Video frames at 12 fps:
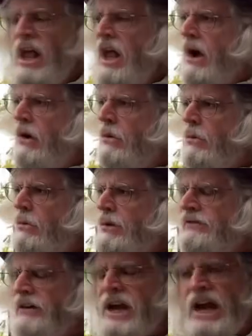Oh, we
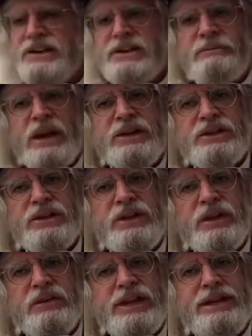forgot to mention
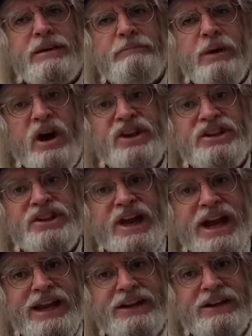the
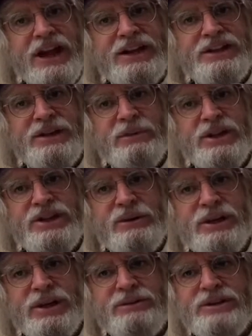bonsai collection that we're
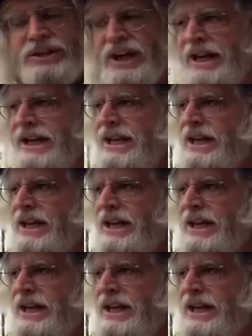showing you today.